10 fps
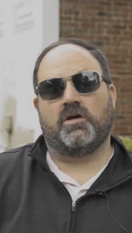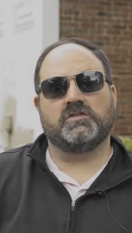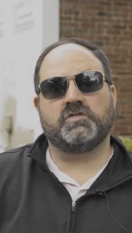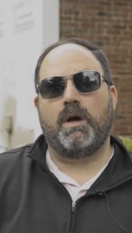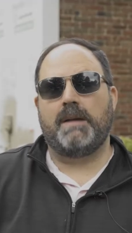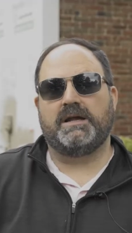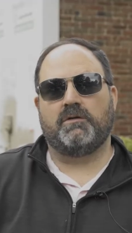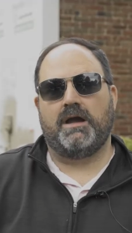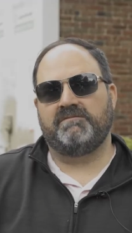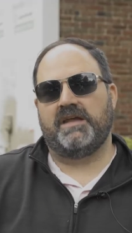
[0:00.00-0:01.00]
also why, by
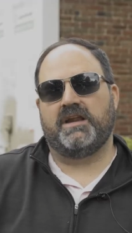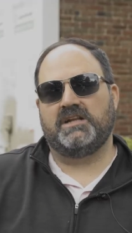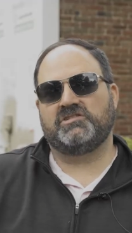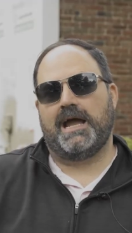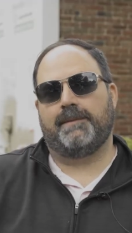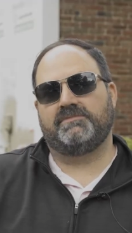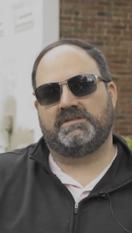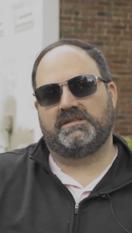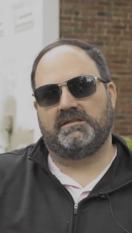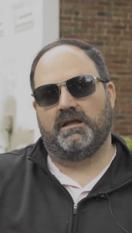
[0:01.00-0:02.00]
the way, I've never had a job,
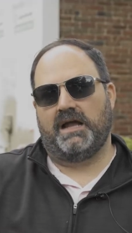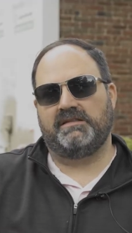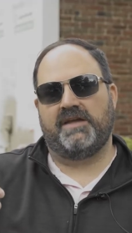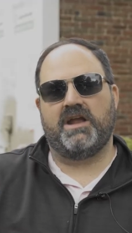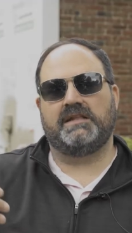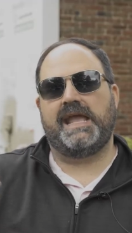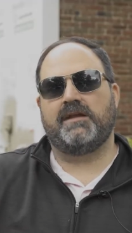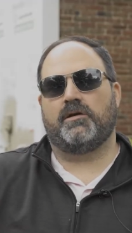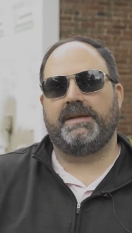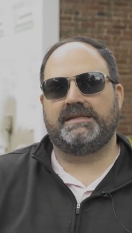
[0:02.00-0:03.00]
I've never had the
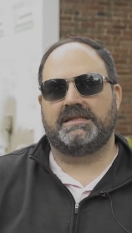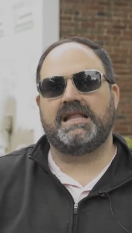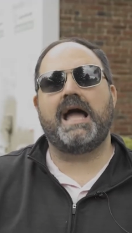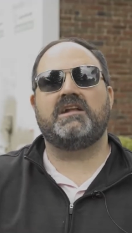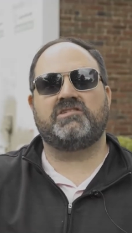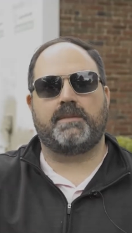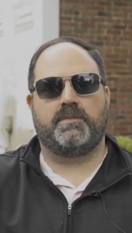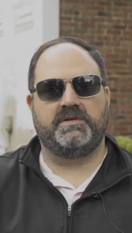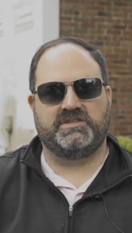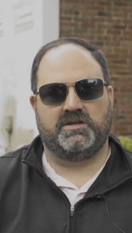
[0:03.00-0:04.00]
ARB deny a job
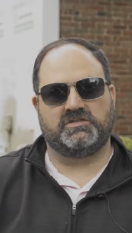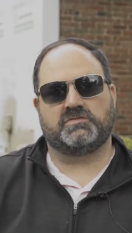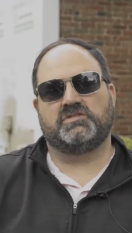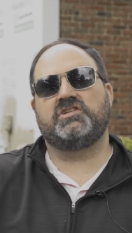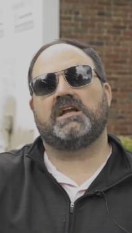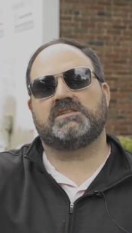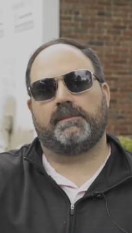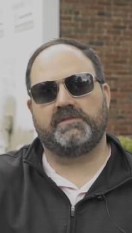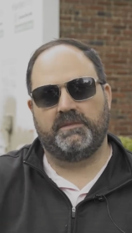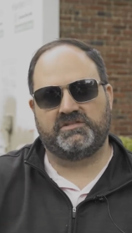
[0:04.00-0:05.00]
in Mission Hills or reject
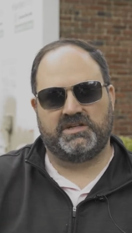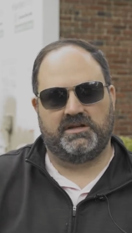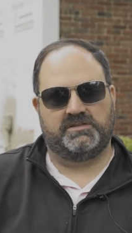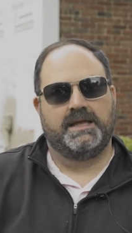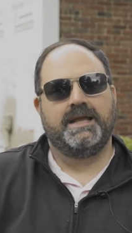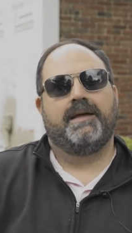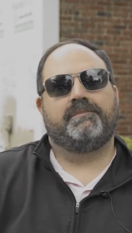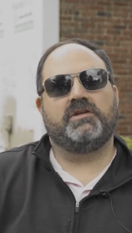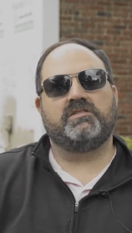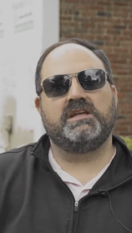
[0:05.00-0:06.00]
something in Mission Hills
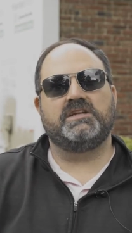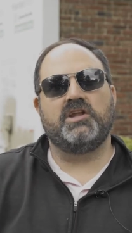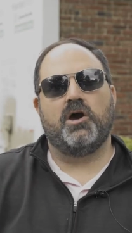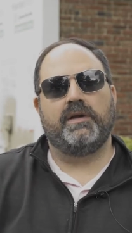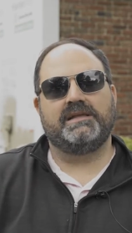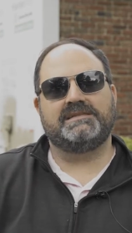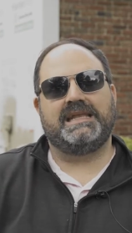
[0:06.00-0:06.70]
the other thing to know is